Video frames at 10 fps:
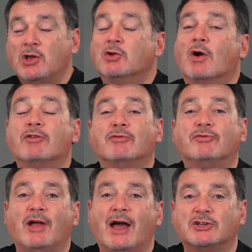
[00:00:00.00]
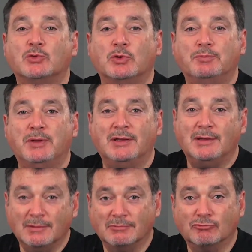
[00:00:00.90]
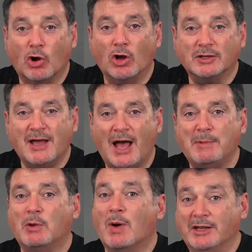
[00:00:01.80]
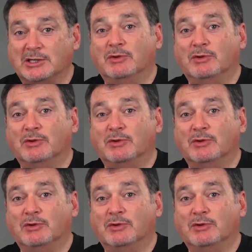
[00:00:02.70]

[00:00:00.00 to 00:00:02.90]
your other flash would be wrong timing-wise.